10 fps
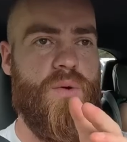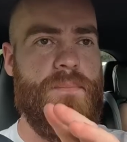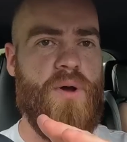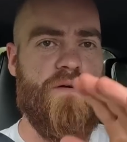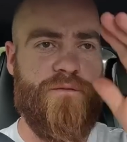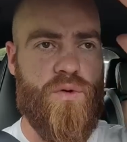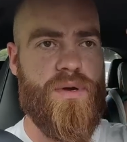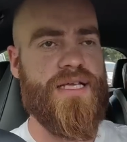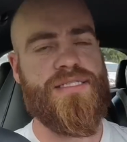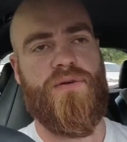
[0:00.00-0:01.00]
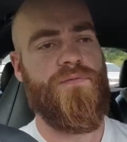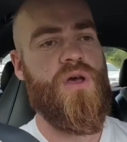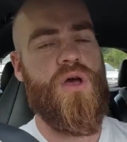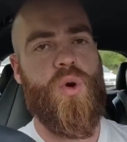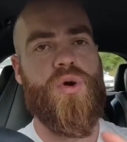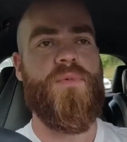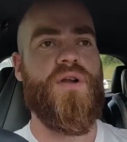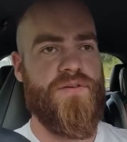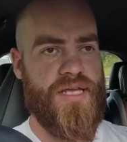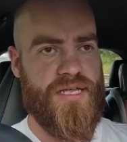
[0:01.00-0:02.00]
will put a full list of all the
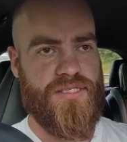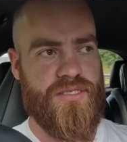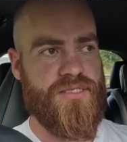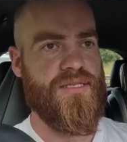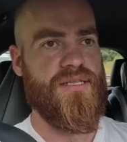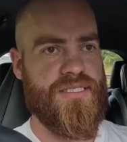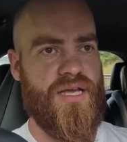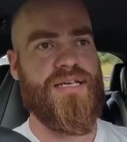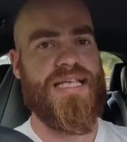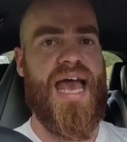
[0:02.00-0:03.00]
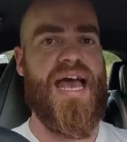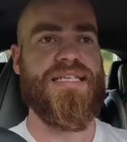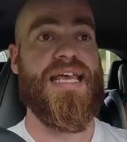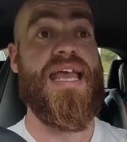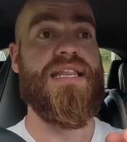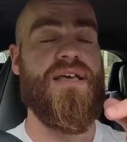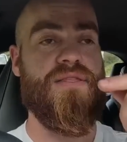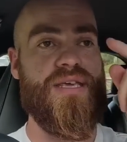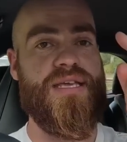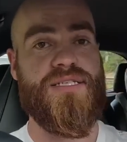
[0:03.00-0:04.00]
modifications that this car's had in
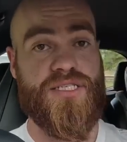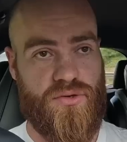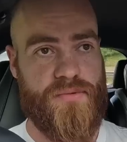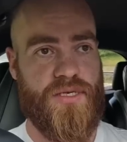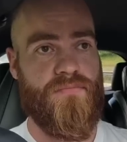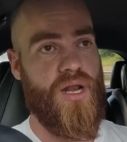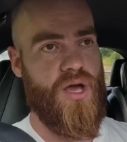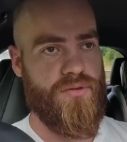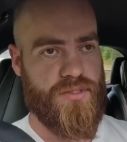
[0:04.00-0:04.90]
the description below.